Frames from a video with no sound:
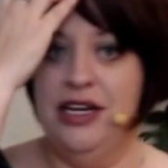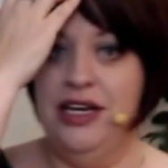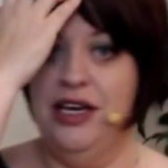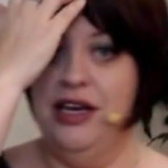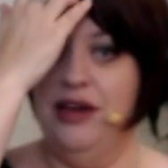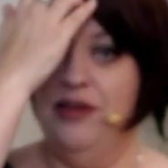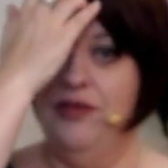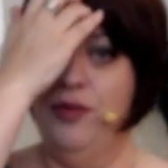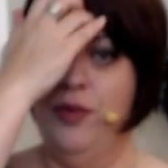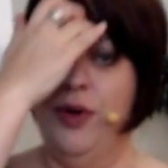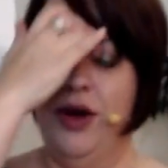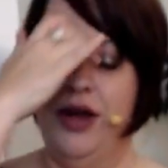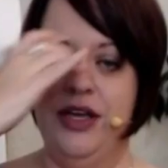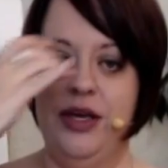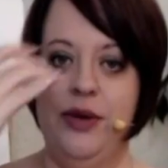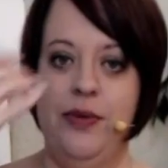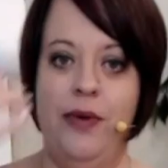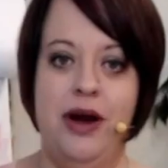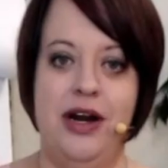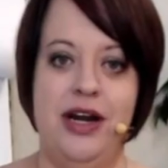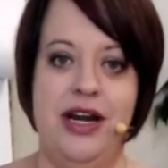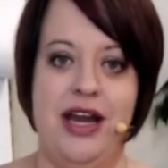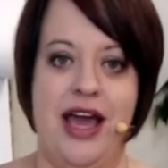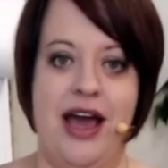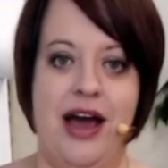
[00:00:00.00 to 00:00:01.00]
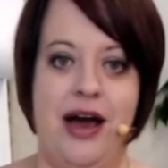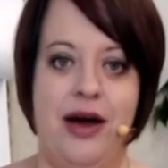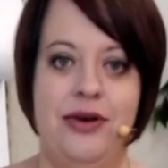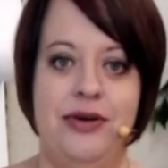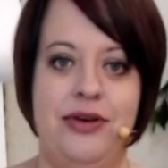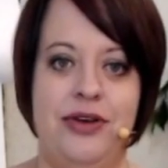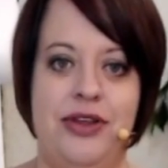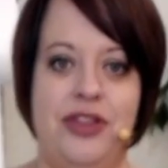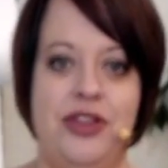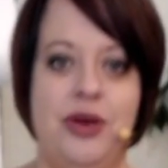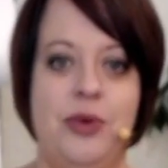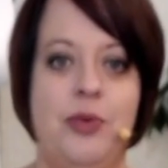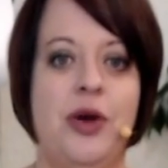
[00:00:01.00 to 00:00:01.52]
of where you are now,
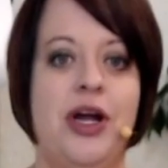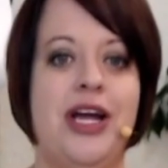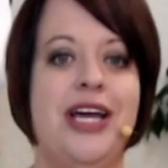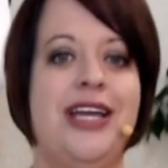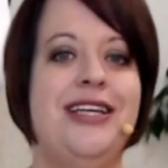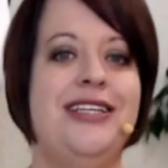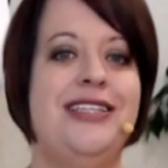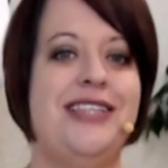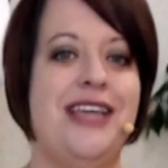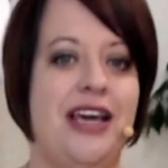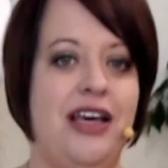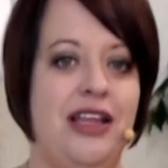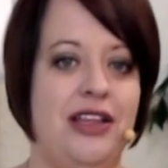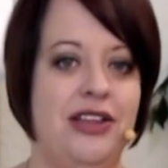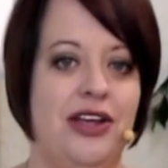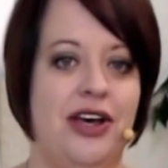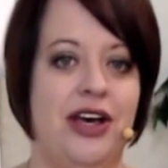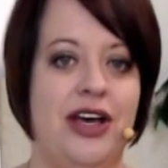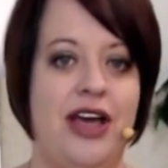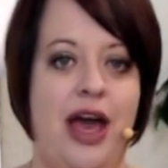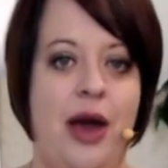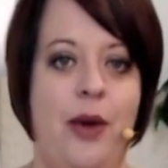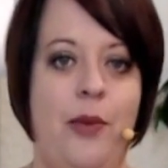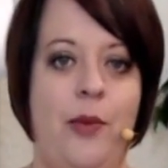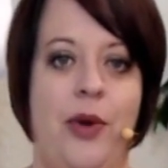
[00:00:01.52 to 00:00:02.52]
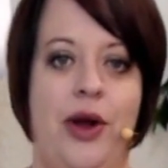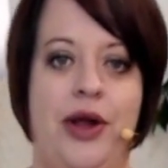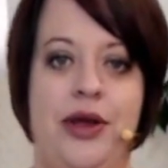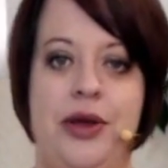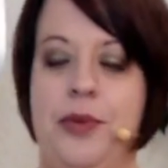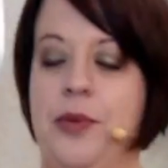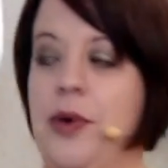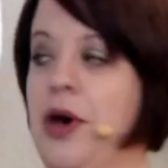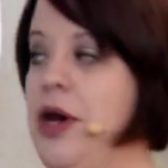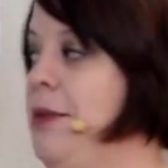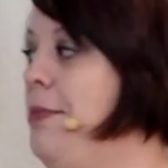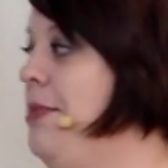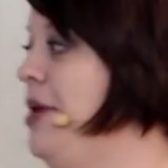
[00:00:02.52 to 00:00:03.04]
then we're going to take a look at where you
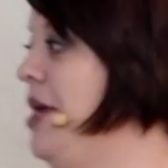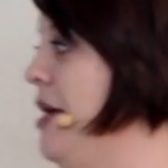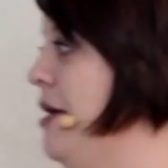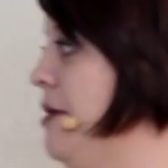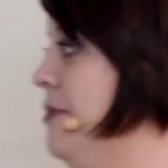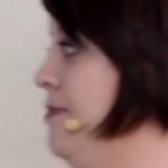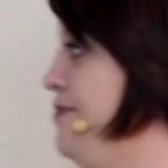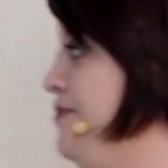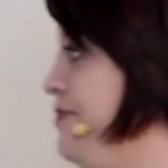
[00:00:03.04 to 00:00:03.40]
want to be.